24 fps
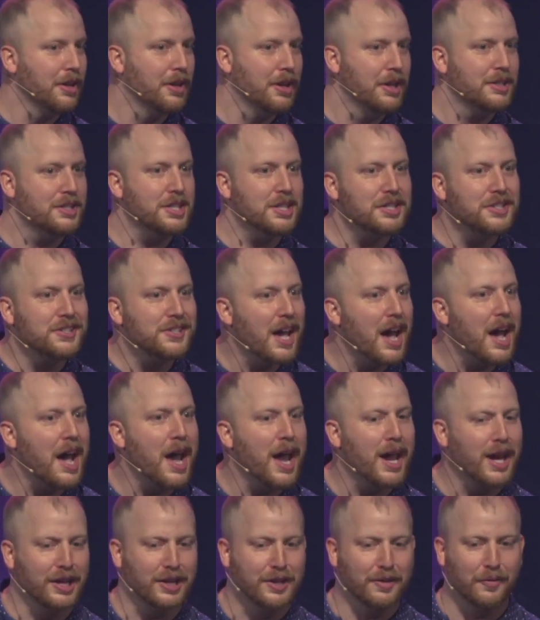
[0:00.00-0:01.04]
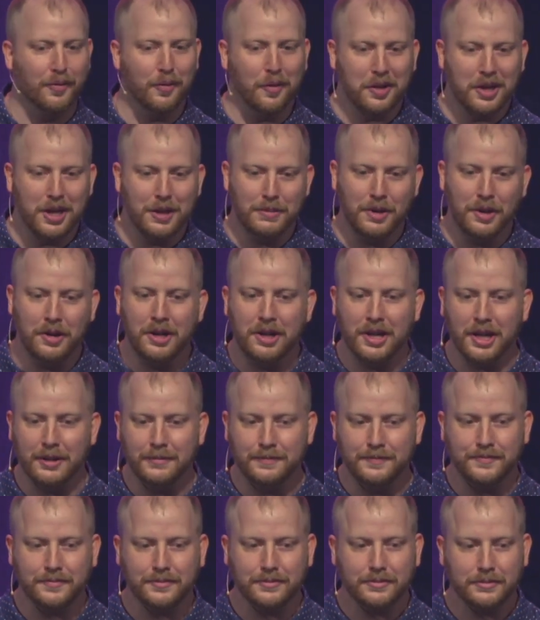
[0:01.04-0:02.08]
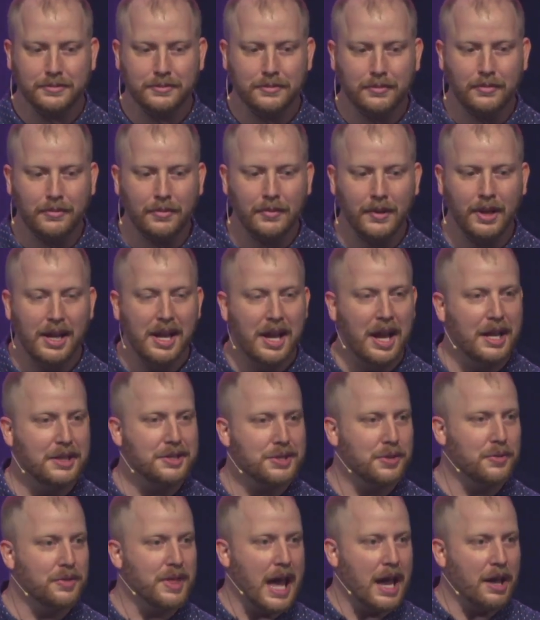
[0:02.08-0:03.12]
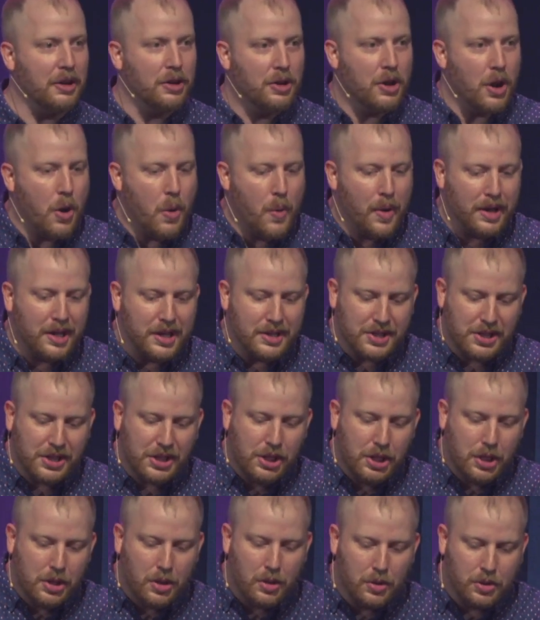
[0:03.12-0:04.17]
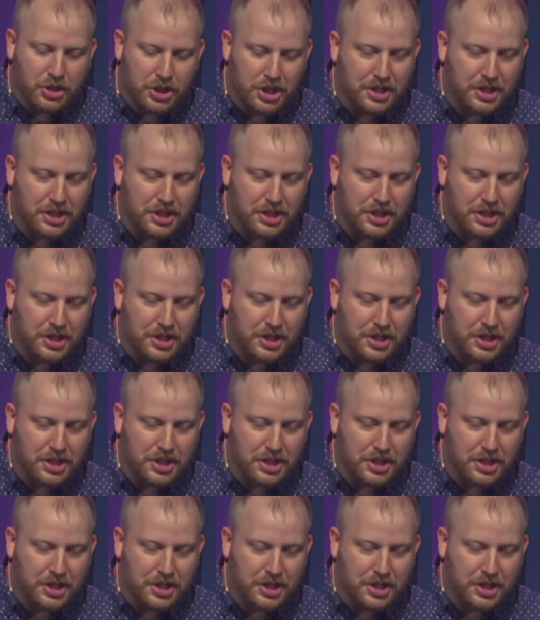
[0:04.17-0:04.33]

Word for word: designed for community. And so that going is huge.